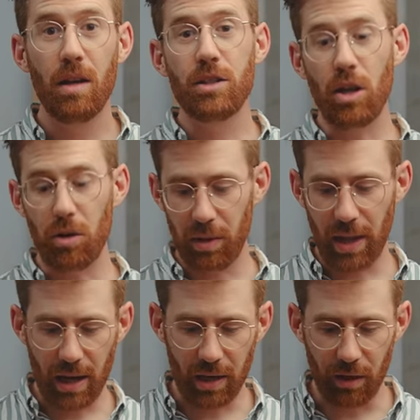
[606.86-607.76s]
So,
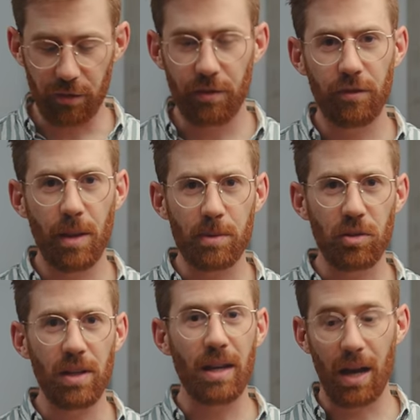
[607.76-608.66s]
lack of flip
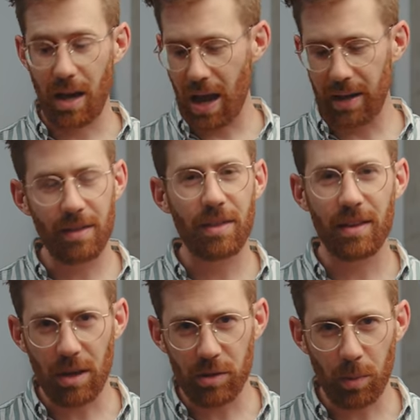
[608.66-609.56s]
screen, I didn't
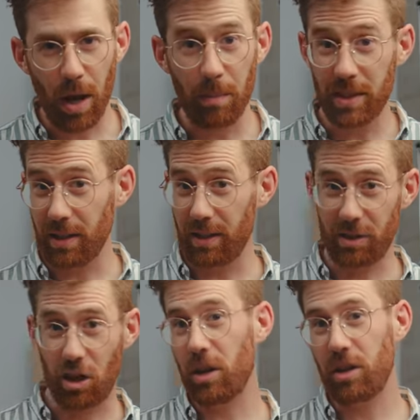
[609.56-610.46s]
think that was a problem until I
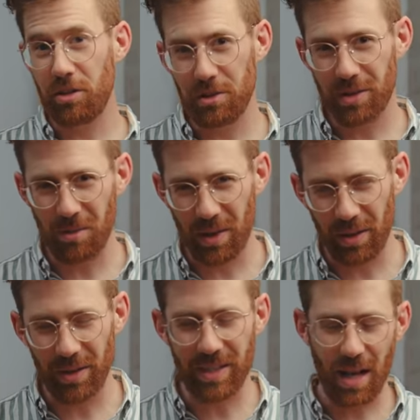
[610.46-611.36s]
started using one
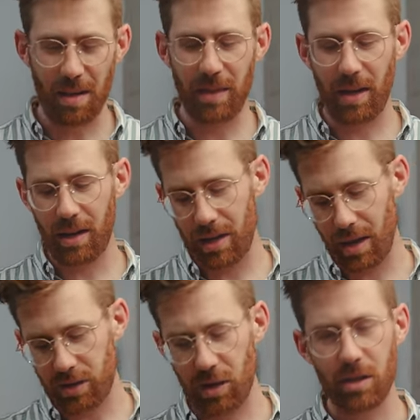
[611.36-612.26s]
all the time, and then
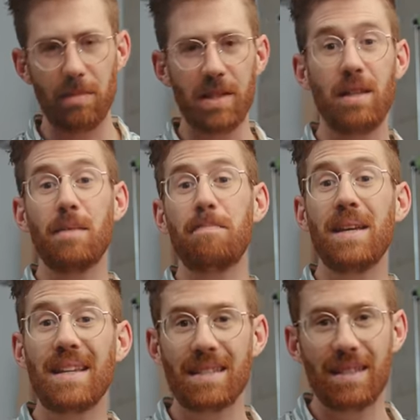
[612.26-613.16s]
I start to miss it. The
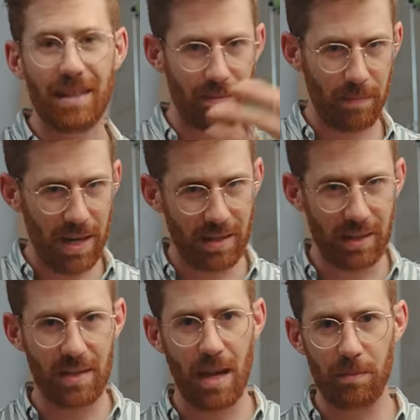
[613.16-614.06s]
biggest, best
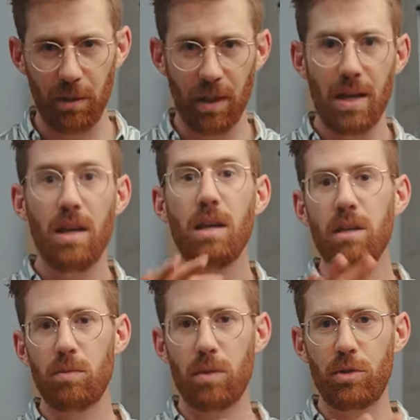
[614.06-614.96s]
example
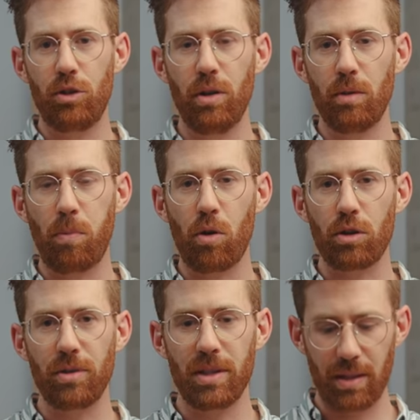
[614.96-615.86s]
is when I'm shooting
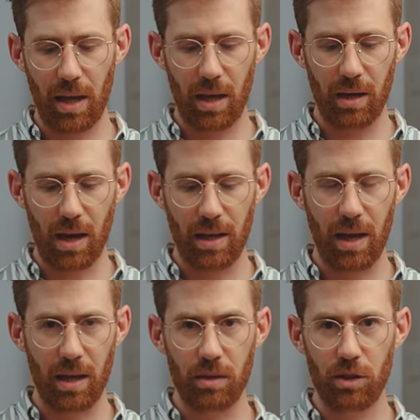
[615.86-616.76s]
portraits and I
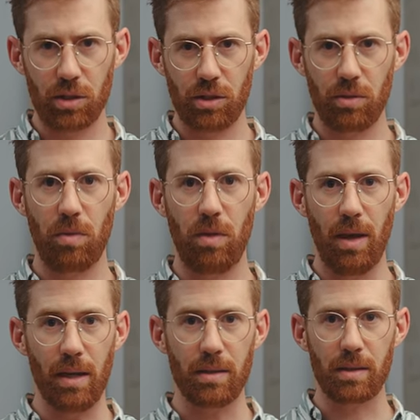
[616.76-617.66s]
can't just do
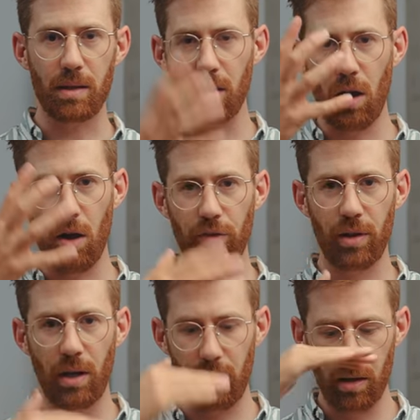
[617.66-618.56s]
this, because
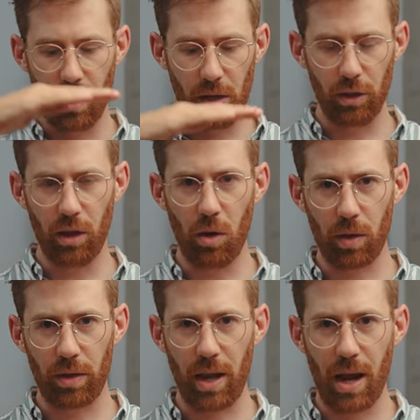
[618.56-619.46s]
often I
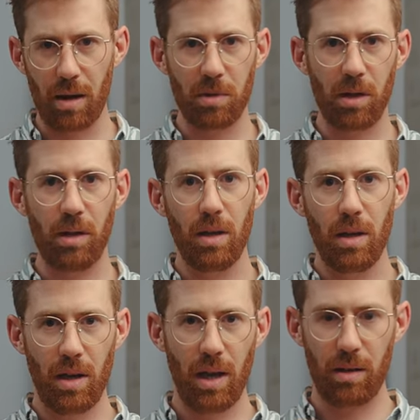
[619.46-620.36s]
lower the camera
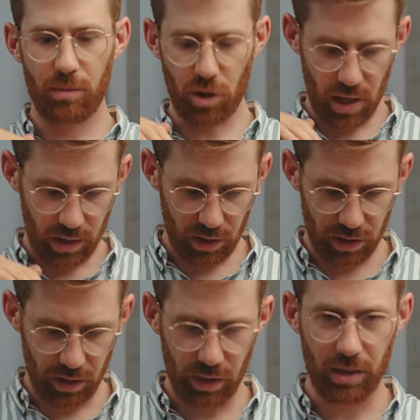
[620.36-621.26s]
and I'm trying to
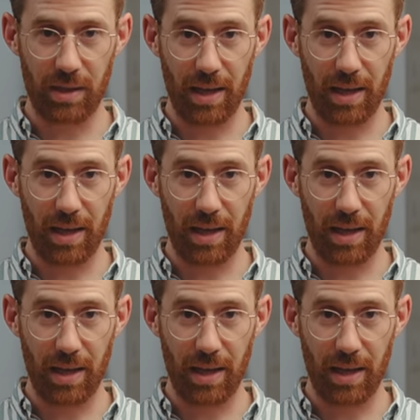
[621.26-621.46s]
just look